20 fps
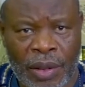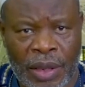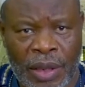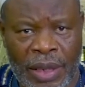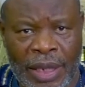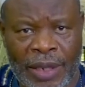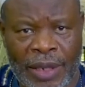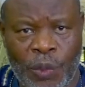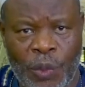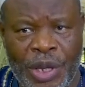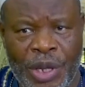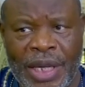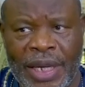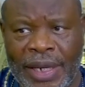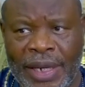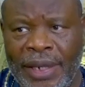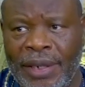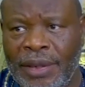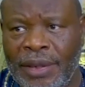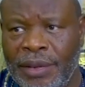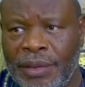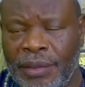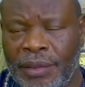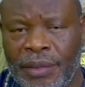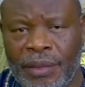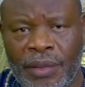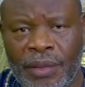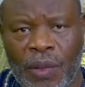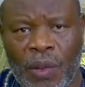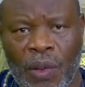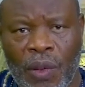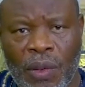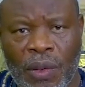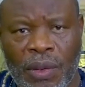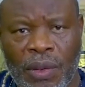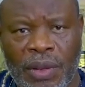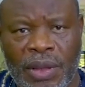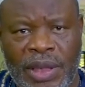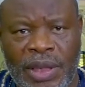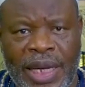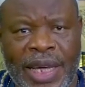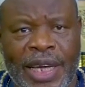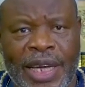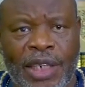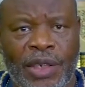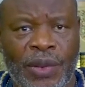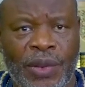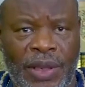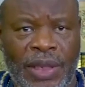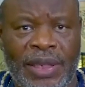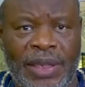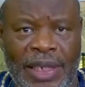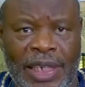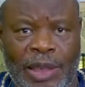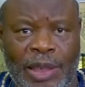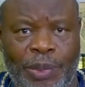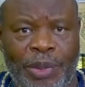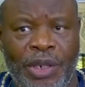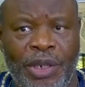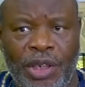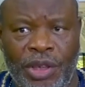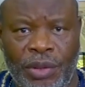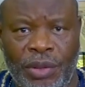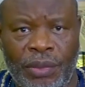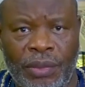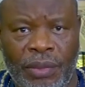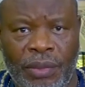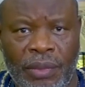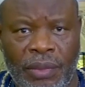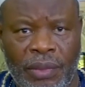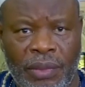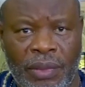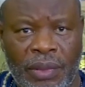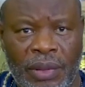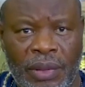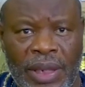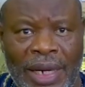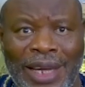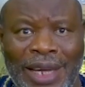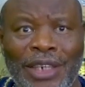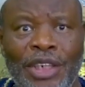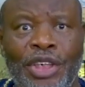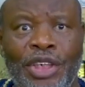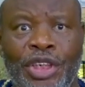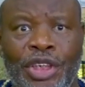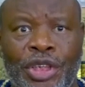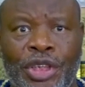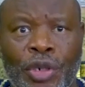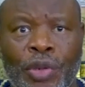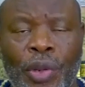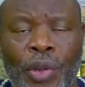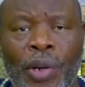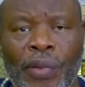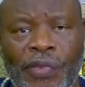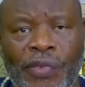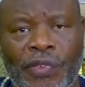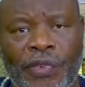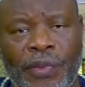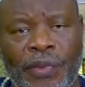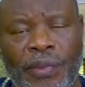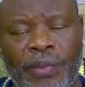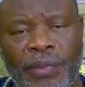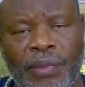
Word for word: that we can take to this expedition and show off